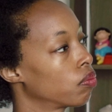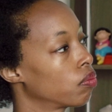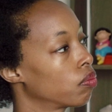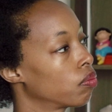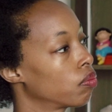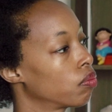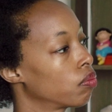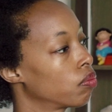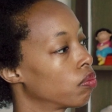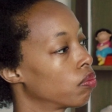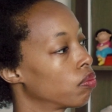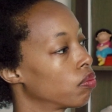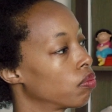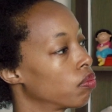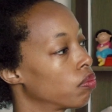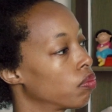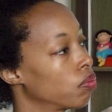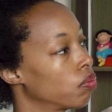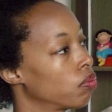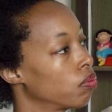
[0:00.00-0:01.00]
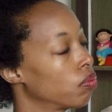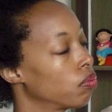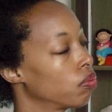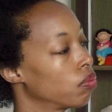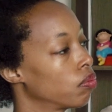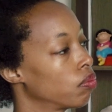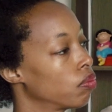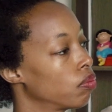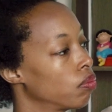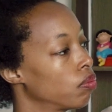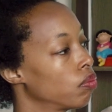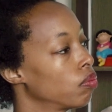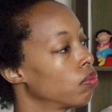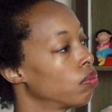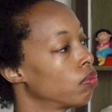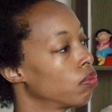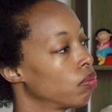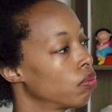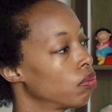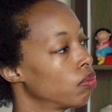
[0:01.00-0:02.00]

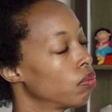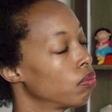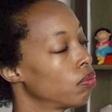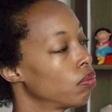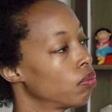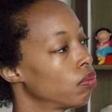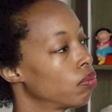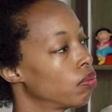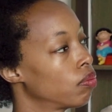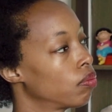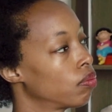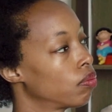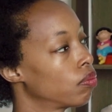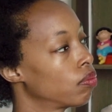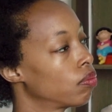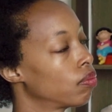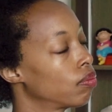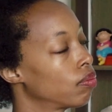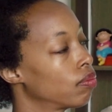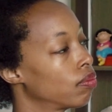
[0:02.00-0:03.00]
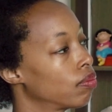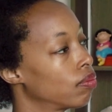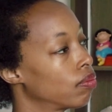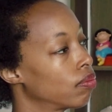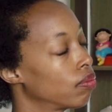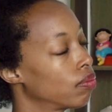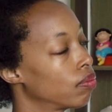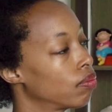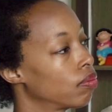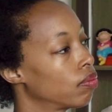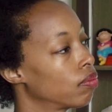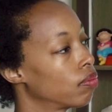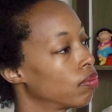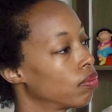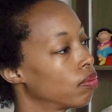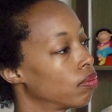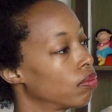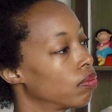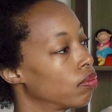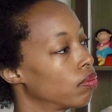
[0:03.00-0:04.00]

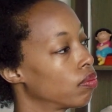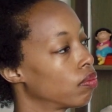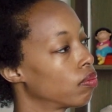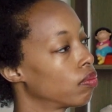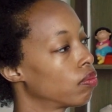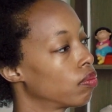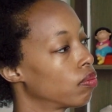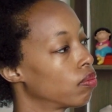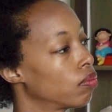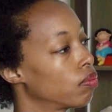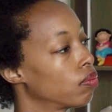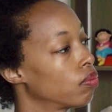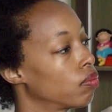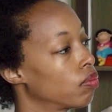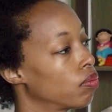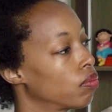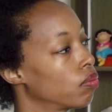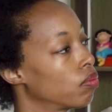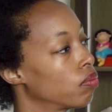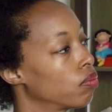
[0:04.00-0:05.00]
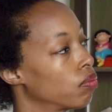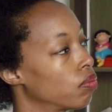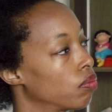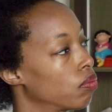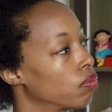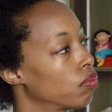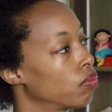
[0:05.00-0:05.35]
(not speaking)